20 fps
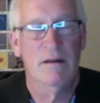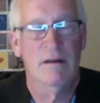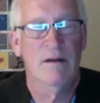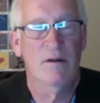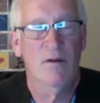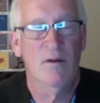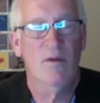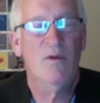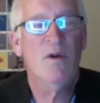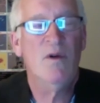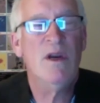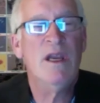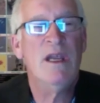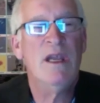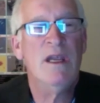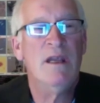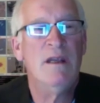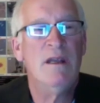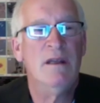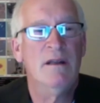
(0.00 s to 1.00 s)

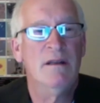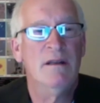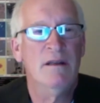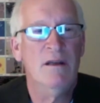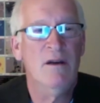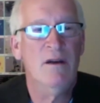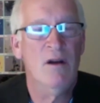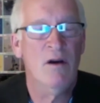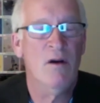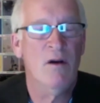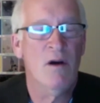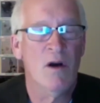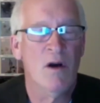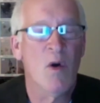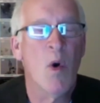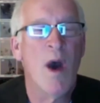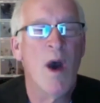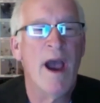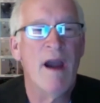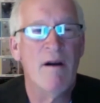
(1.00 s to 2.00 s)

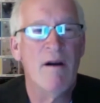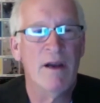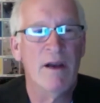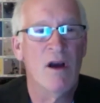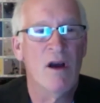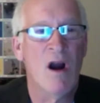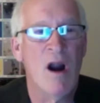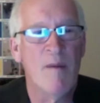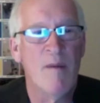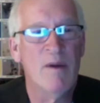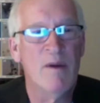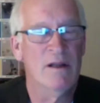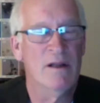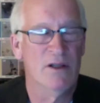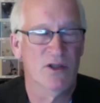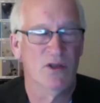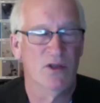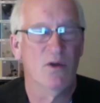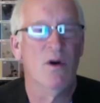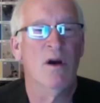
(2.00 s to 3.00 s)
acquiring carbon in the
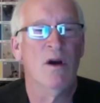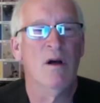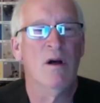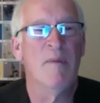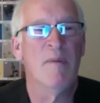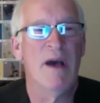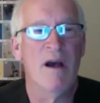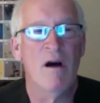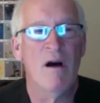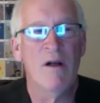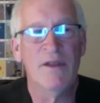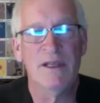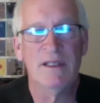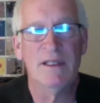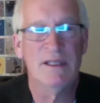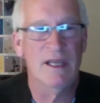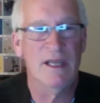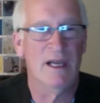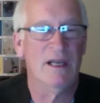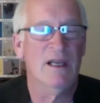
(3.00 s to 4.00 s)
soil by all these
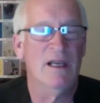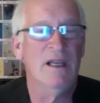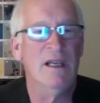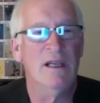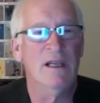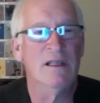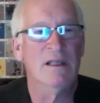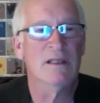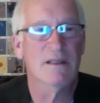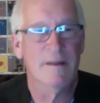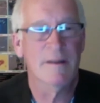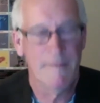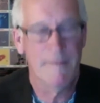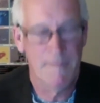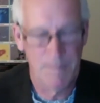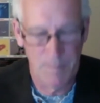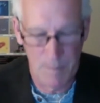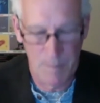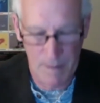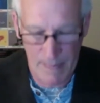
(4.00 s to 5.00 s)
techniques,
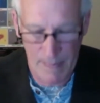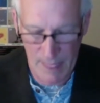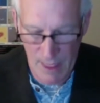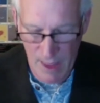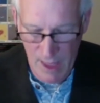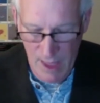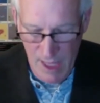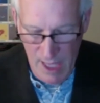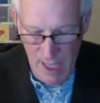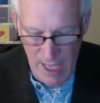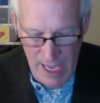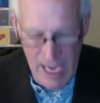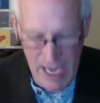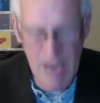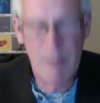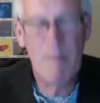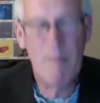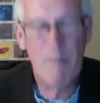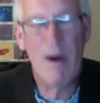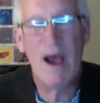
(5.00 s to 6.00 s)

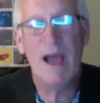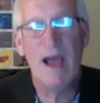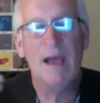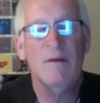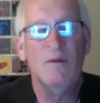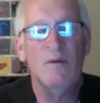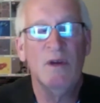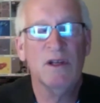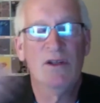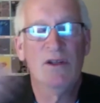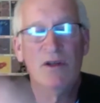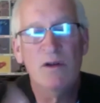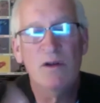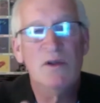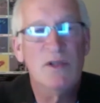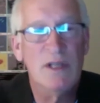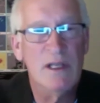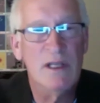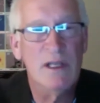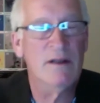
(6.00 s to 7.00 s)
and by
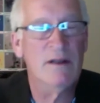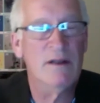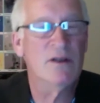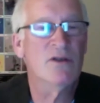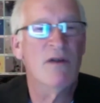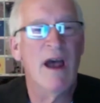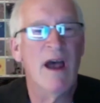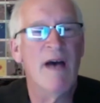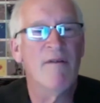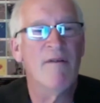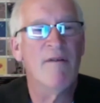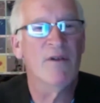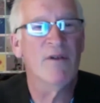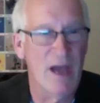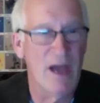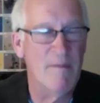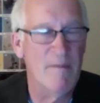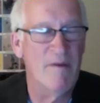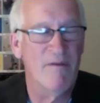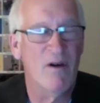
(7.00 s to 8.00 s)
reducing the travel
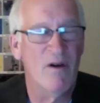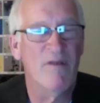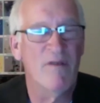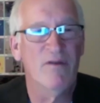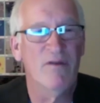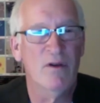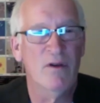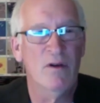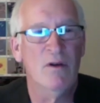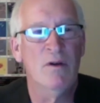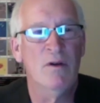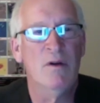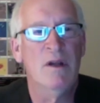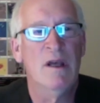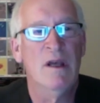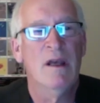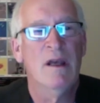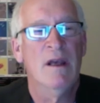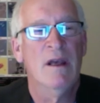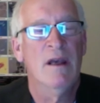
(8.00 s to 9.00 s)
time of our food
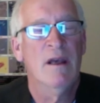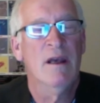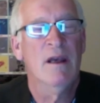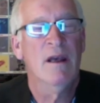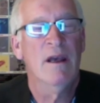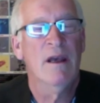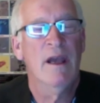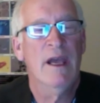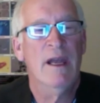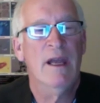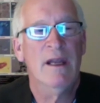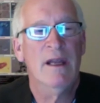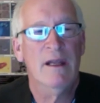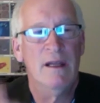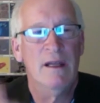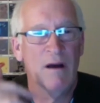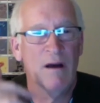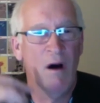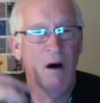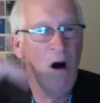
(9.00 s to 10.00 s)
and
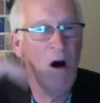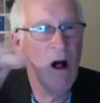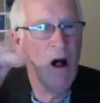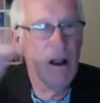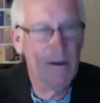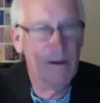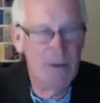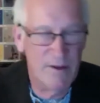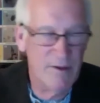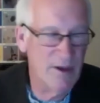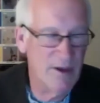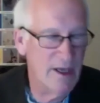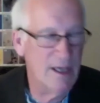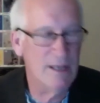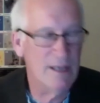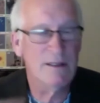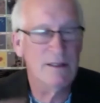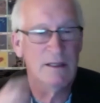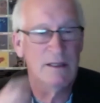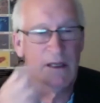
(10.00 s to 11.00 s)
all of the
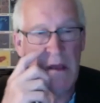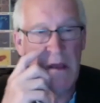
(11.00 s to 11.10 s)
things.